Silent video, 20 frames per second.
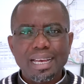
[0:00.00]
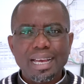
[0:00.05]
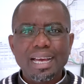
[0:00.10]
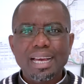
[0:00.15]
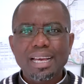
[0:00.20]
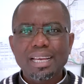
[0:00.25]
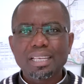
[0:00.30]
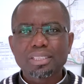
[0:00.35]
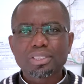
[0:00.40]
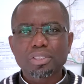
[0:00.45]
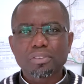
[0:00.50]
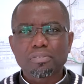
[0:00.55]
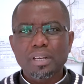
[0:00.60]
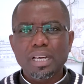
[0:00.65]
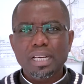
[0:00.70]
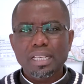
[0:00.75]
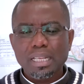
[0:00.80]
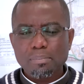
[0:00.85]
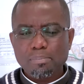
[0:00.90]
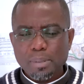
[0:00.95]
eyes of
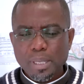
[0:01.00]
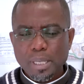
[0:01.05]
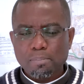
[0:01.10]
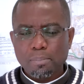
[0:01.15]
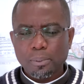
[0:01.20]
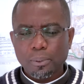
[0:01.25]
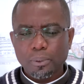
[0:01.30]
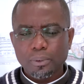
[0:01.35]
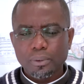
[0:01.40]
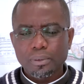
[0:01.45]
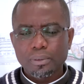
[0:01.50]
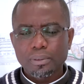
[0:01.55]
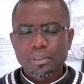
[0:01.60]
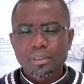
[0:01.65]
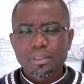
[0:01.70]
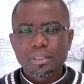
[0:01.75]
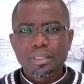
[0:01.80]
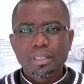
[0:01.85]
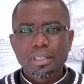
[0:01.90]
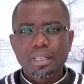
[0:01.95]
other people,
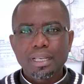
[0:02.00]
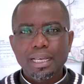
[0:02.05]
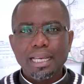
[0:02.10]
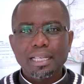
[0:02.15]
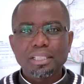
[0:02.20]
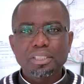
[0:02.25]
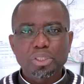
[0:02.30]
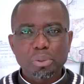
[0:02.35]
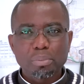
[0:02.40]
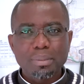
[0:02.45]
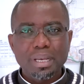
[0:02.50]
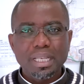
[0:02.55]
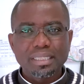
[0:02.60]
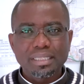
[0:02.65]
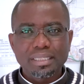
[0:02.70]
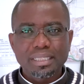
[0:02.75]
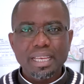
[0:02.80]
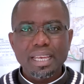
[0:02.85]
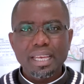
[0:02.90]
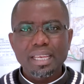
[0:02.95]
and to
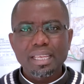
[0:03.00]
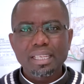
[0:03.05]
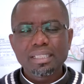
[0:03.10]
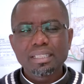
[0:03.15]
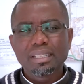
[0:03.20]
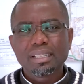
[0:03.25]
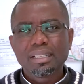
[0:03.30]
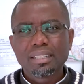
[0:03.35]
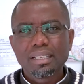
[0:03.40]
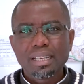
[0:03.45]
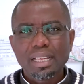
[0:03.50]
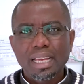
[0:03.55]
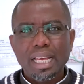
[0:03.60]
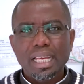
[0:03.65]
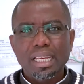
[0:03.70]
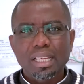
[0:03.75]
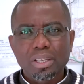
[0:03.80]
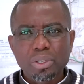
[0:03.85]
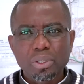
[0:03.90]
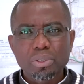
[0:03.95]
maintain
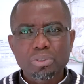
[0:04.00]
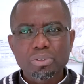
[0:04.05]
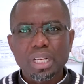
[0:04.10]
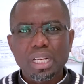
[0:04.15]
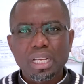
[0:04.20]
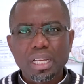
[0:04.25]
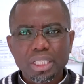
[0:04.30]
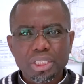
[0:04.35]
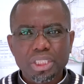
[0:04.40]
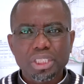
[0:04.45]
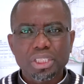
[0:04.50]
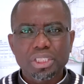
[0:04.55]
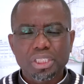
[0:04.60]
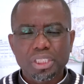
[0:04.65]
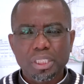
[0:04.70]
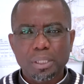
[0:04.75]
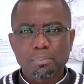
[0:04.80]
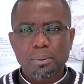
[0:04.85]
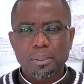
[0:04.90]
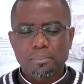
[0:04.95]
a good
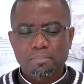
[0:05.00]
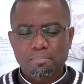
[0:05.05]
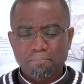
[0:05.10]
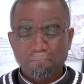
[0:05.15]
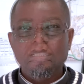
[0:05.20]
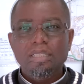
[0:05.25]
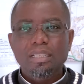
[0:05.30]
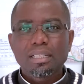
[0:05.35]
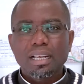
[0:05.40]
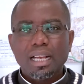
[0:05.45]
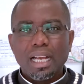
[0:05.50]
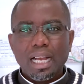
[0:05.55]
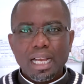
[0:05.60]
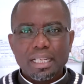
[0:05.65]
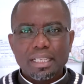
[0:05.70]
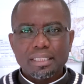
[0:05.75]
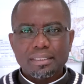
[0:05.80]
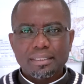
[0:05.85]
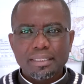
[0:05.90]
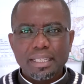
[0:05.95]
relationship. At
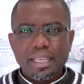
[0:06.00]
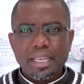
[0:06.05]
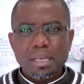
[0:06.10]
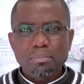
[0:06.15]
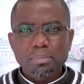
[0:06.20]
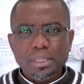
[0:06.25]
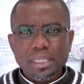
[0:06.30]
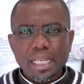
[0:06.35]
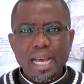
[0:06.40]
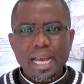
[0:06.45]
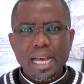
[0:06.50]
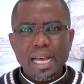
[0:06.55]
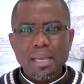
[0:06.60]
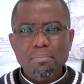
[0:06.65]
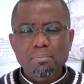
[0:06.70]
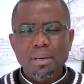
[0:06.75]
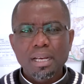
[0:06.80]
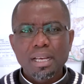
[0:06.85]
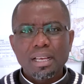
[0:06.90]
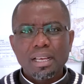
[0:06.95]
the same
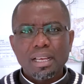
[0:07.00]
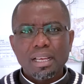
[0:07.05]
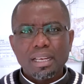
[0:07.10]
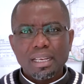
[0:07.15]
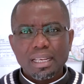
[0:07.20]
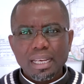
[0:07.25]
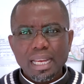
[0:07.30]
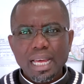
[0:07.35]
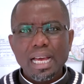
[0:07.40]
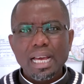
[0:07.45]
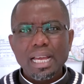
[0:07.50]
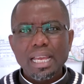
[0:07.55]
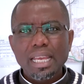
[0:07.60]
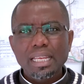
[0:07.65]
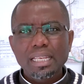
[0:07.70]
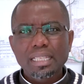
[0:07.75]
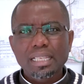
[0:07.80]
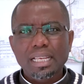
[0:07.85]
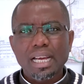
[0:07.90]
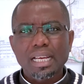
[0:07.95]
time,
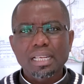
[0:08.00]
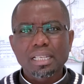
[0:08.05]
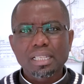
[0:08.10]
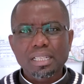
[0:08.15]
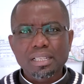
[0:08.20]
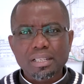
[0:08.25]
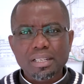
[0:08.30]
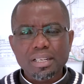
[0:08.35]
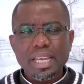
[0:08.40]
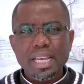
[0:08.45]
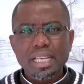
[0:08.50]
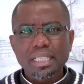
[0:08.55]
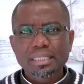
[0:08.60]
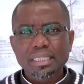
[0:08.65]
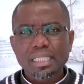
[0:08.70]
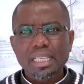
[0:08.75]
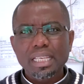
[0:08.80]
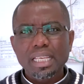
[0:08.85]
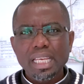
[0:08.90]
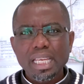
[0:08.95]
lying can create
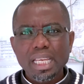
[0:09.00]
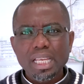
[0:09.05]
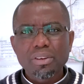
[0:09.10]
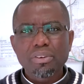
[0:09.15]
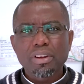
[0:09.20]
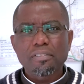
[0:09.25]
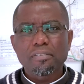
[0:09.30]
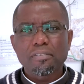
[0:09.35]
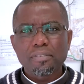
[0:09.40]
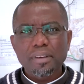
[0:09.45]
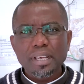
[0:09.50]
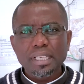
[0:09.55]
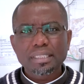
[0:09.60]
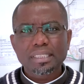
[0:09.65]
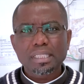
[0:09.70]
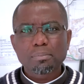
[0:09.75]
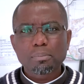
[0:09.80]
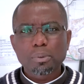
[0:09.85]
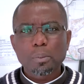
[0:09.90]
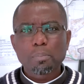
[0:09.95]

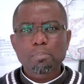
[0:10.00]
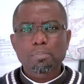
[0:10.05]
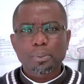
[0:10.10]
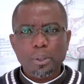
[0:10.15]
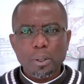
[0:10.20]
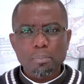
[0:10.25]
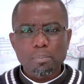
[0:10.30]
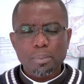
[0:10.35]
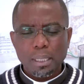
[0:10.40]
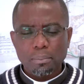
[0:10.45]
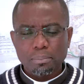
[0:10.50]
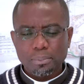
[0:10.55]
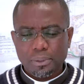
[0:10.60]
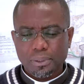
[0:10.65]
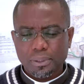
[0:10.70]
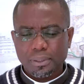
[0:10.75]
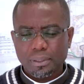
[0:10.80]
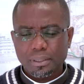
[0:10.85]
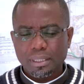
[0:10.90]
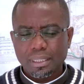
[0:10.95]
irreversible
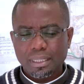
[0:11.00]
problems